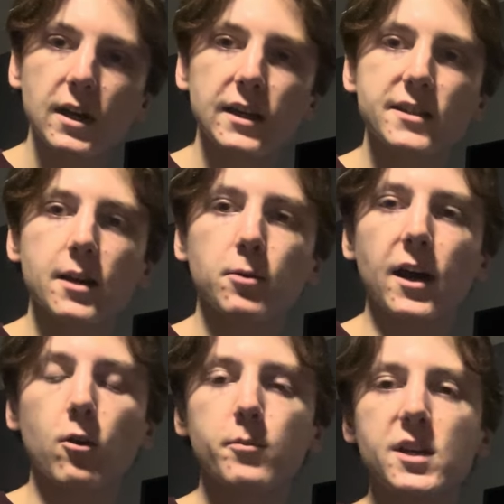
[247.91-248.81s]
It's able to
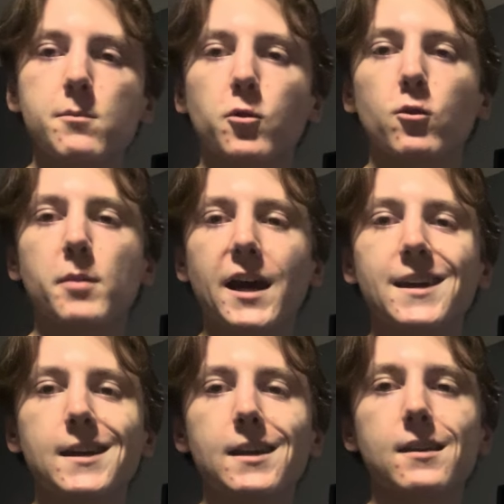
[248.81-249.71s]
help people by
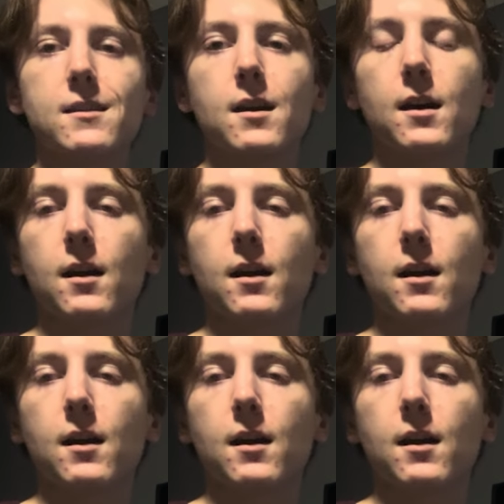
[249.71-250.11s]
getting